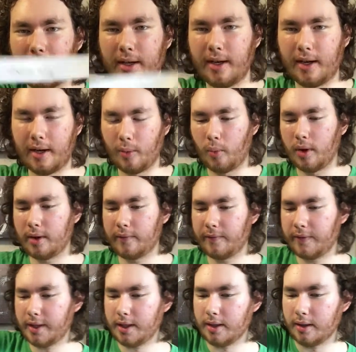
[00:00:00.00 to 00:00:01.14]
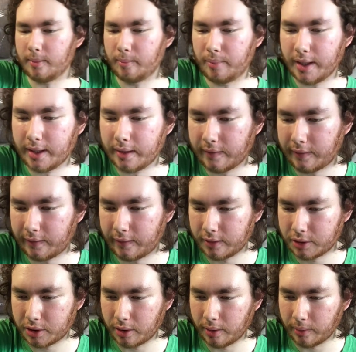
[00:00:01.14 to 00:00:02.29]
One of the biggest
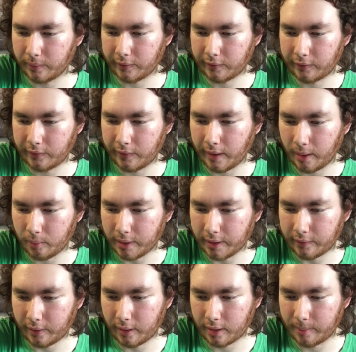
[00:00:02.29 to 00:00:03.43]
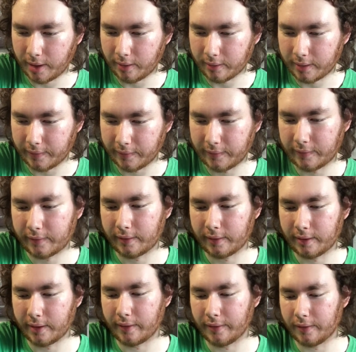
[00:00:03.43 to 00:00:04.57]
shows that we talk about
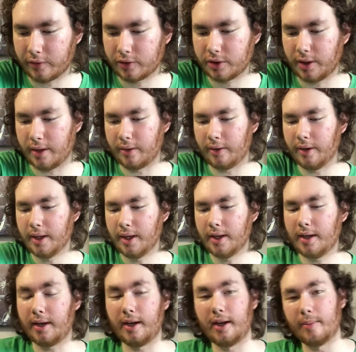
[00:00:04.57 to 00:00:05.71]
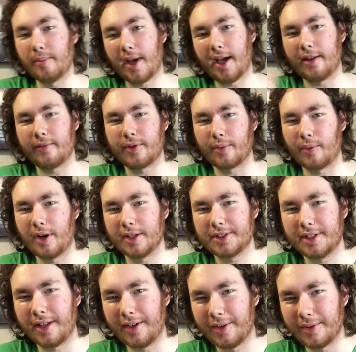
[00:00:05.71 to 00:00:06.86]
consistently on this channel. Matt, if you're
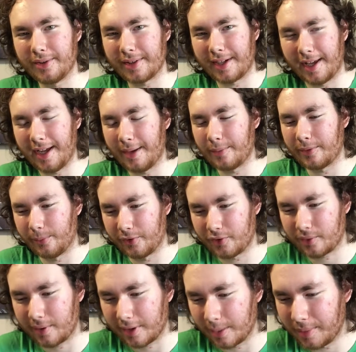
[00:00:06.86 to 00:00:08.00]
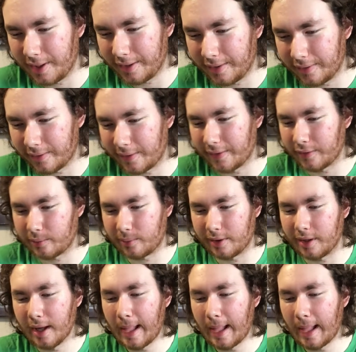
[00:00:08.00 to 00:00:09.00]
watching, I know you're going to have some strong opinions on this one.